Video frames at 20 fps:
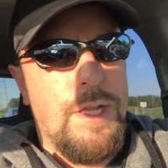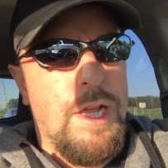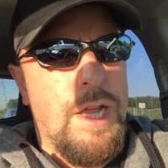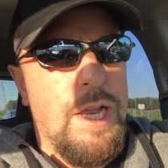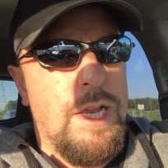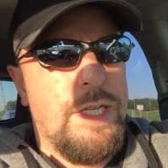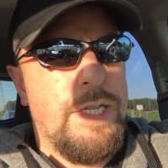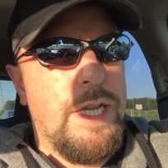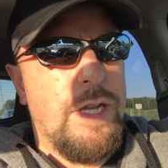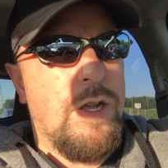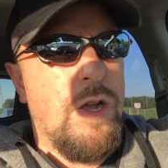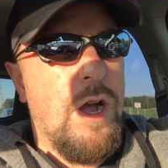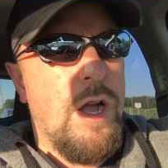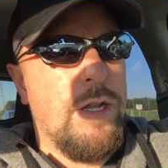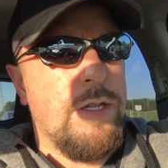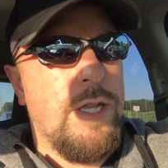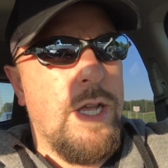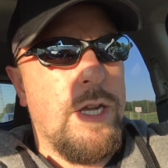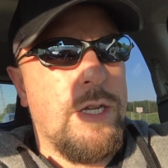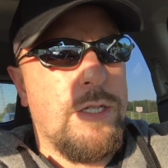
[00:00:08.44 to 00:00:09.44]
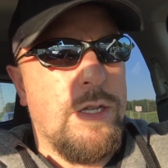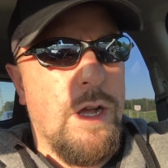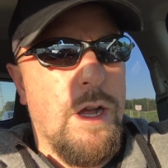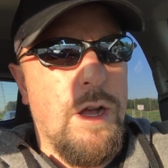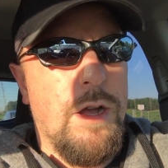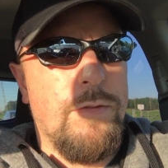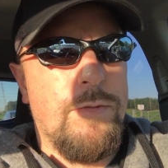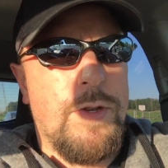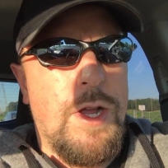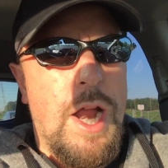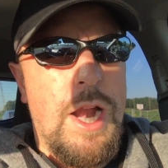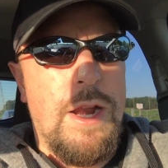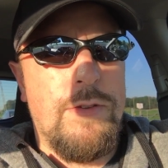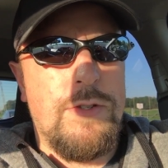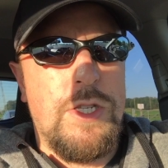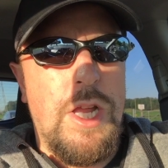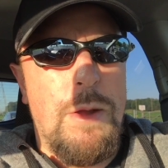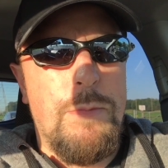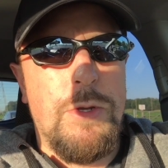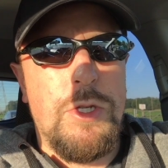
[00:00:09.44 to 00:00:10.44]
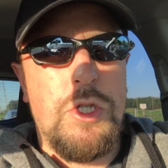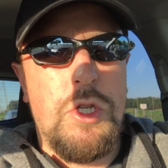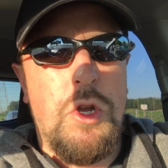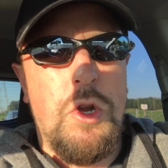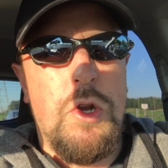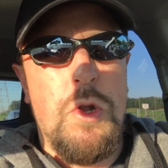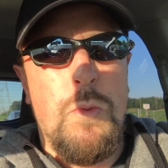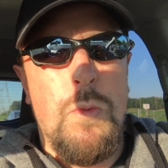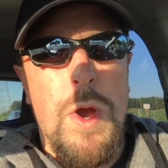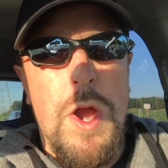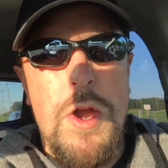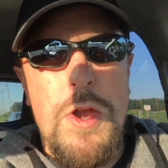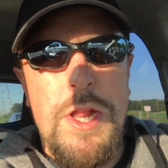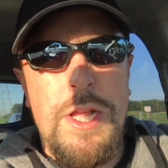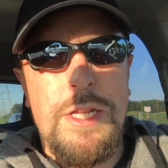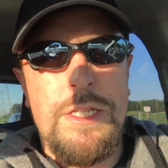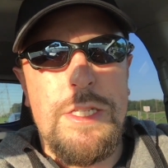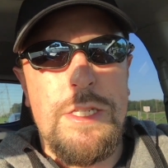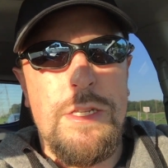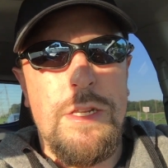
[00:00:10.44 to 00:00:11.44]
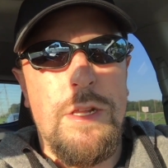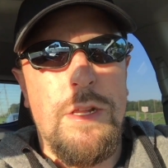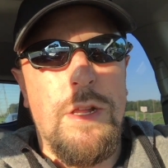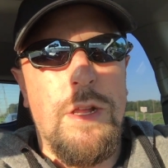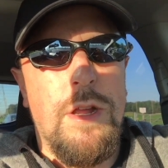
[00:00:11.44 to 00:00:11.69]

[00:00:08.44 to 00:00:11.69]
and it's in context of kind of cybersecurity awareness,